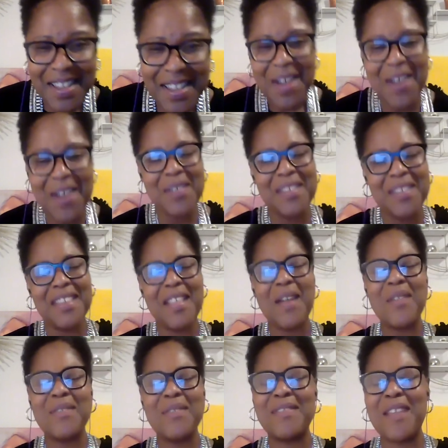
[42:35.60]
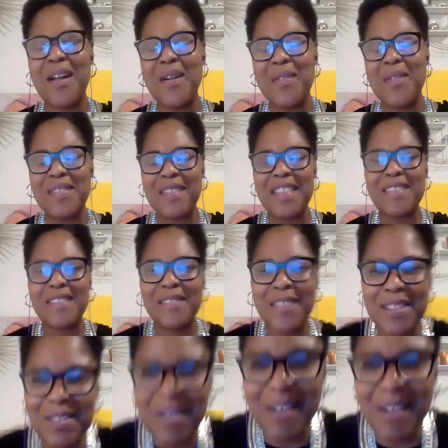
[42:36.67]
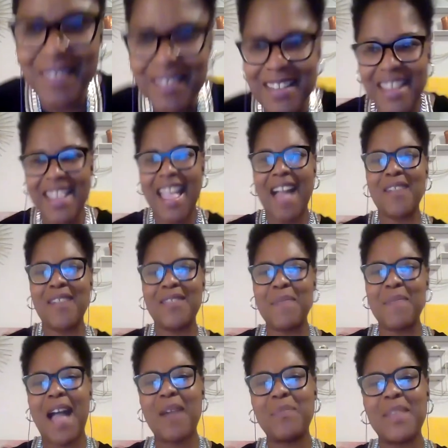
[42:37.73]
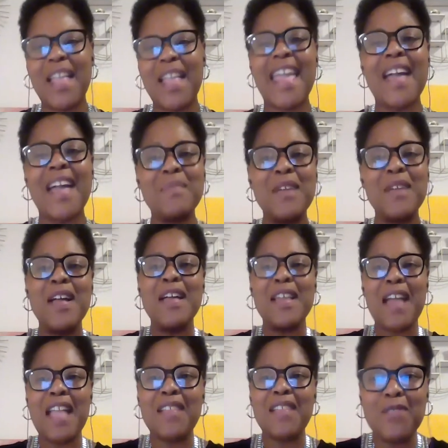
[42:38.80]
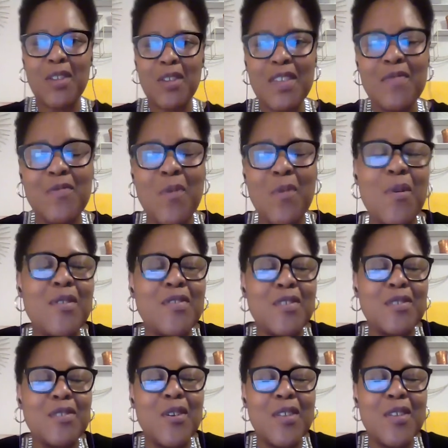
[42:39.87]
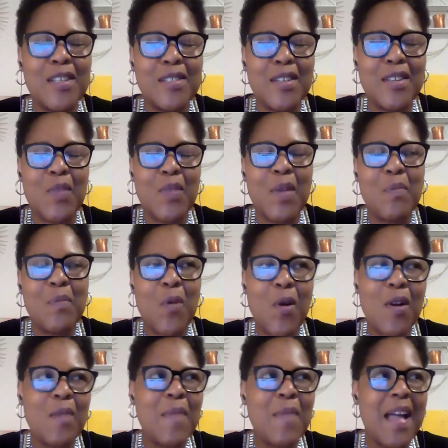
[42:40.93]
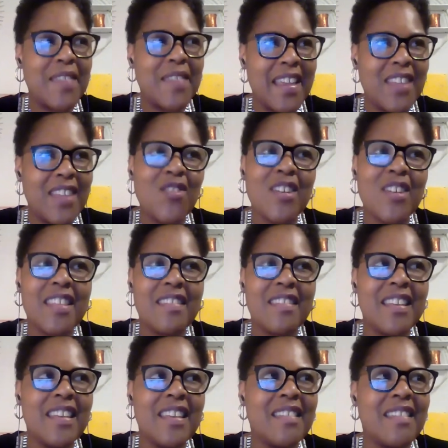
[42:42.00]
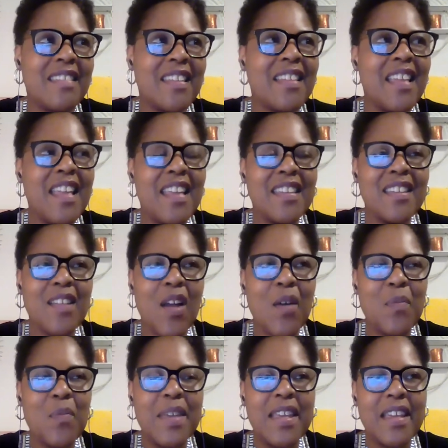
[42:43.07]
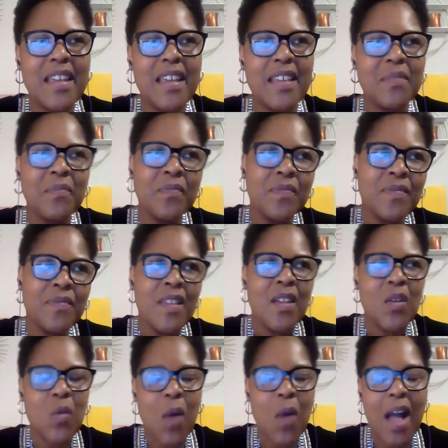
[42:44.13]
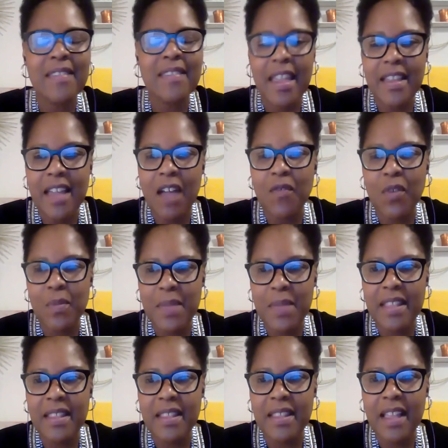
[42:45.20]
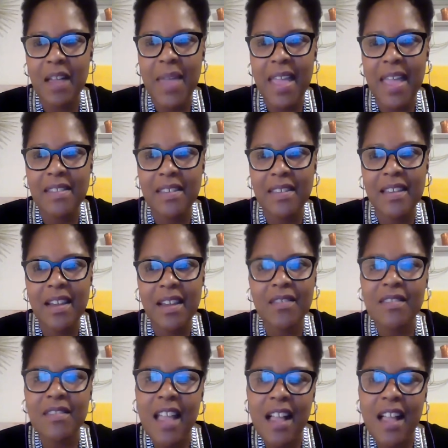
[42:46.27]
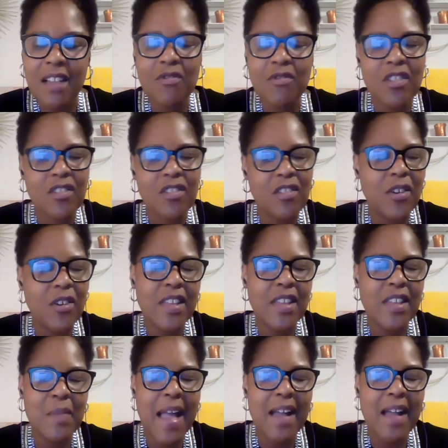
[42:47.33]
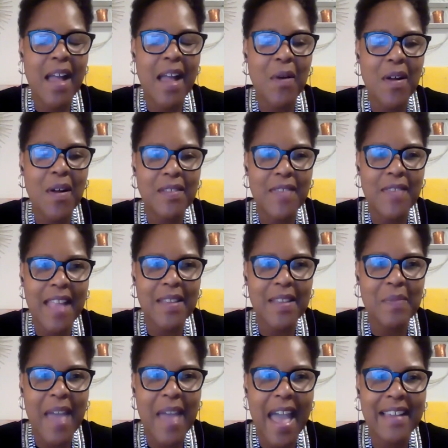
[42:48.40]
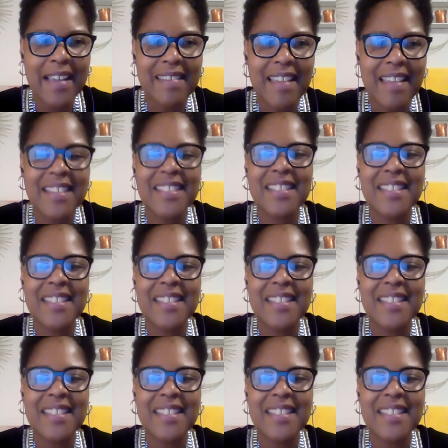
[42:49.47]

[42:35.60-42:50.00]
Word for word: oh, you know, so it's it's a little harder to get out and about. But I am kind of looking forward to learning a little bit more about the intricacies and, you know, being a quasi government um, entity ourselves, just learning about how all of that impacts us.